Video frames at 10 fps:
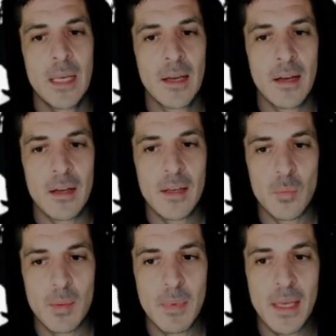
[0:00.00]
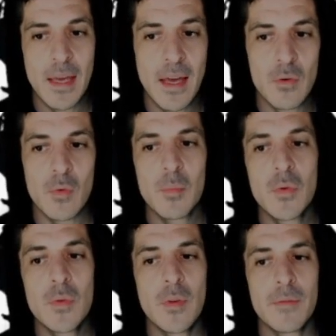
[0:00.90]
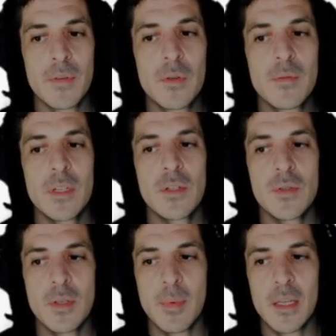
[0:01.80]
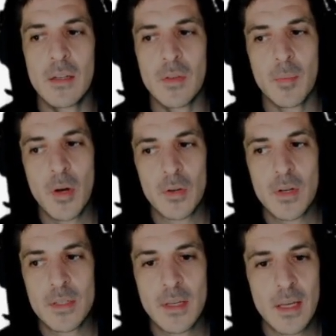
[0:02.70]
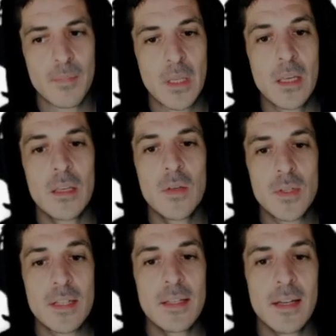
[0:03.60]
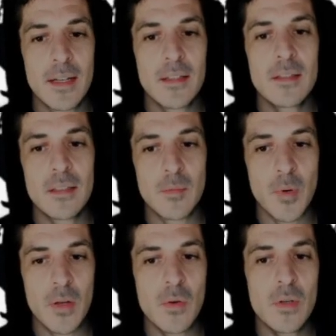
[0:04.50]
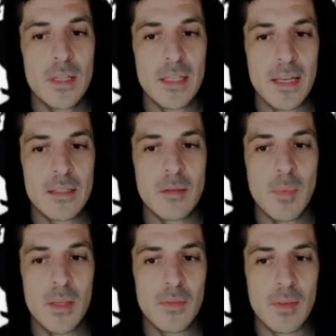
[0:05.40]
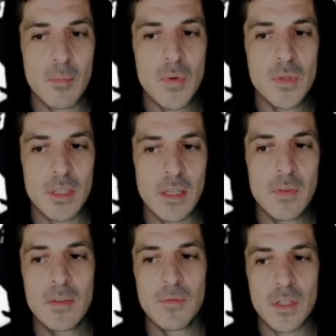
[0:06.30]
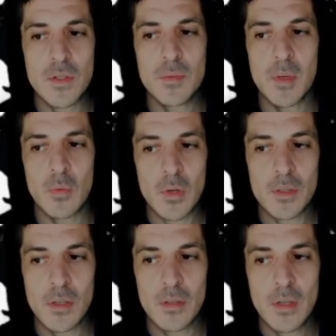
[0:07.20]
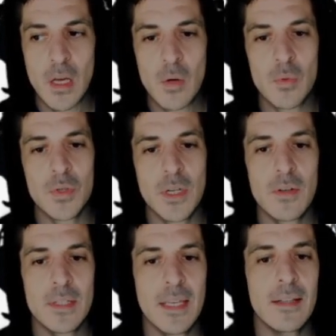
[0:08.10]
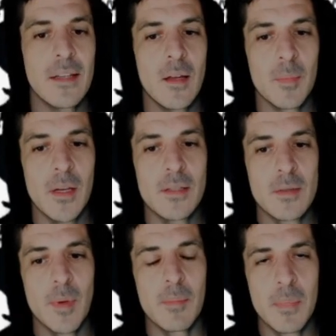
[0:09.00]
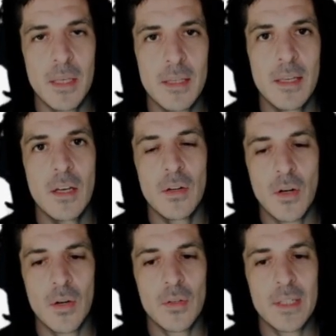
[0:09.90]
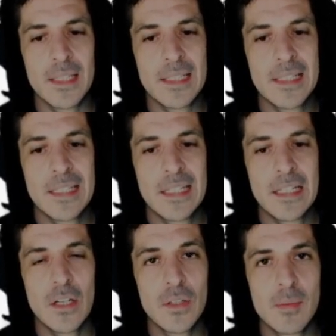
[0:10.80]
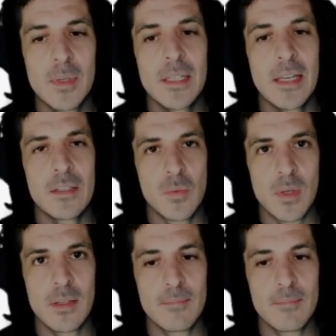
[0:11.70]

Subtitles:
and we may add or remove a few features depending on their progress. Use it as a guideline to give priority and estimate the most significant features being worked on. We'll share exact timelines by early mid next week.